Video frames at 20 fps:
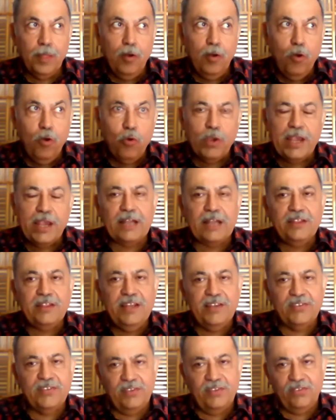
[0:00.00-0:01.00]
looking at
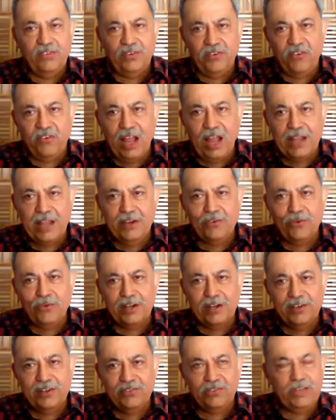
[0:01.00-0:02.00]
the assessor, trying to
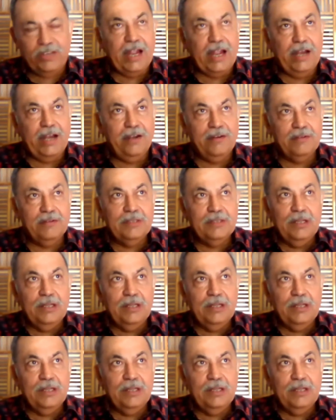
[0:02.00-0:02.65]
understand